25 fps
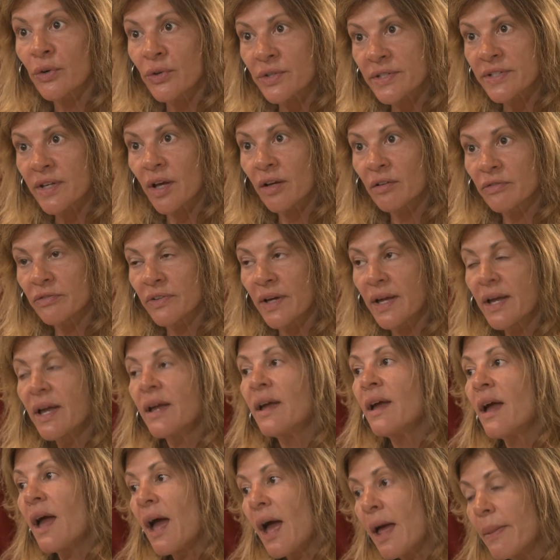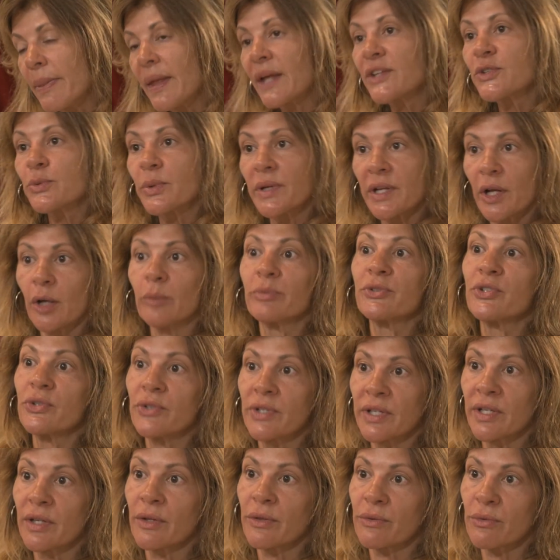herself, and that's what helped her
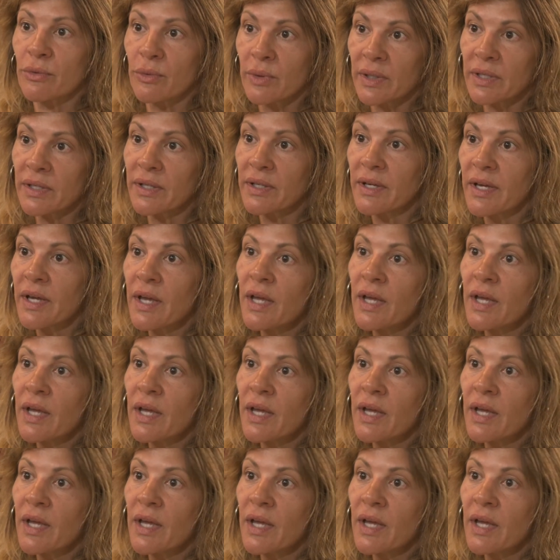to get through it.